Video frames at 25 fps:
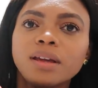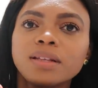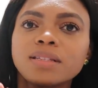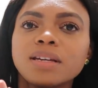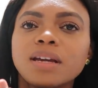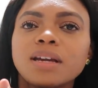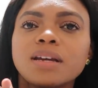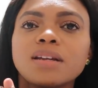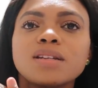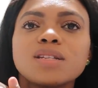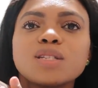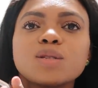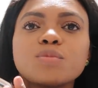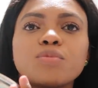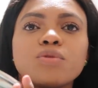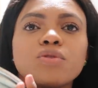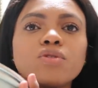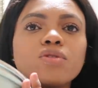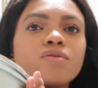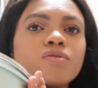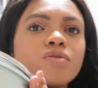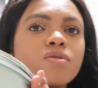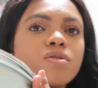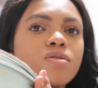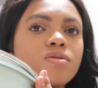It's like in this
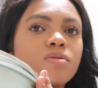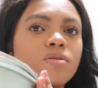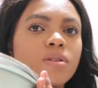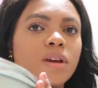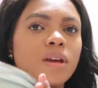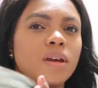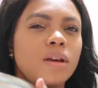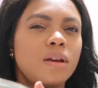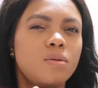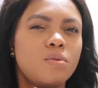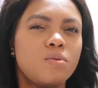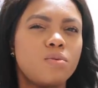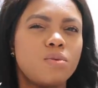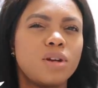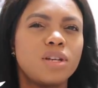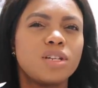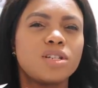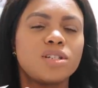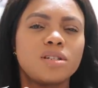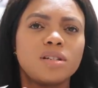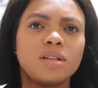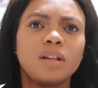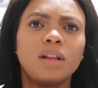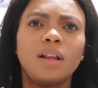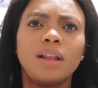beautiful green,
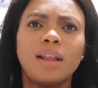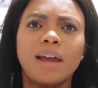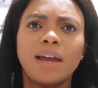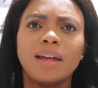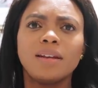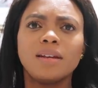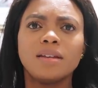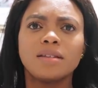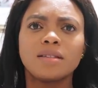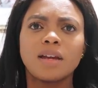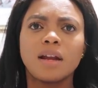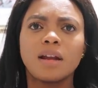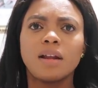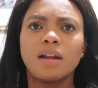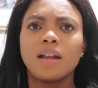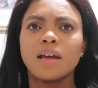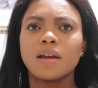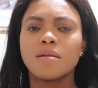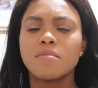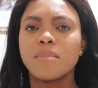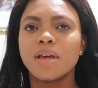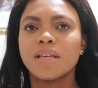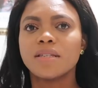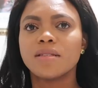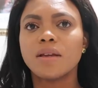which the light is kind of
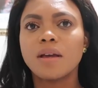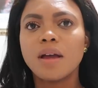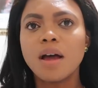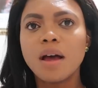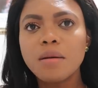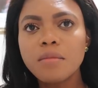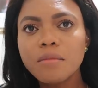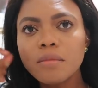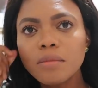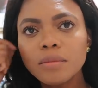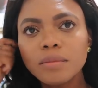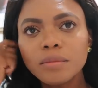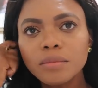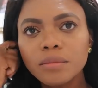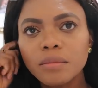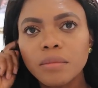like messing up,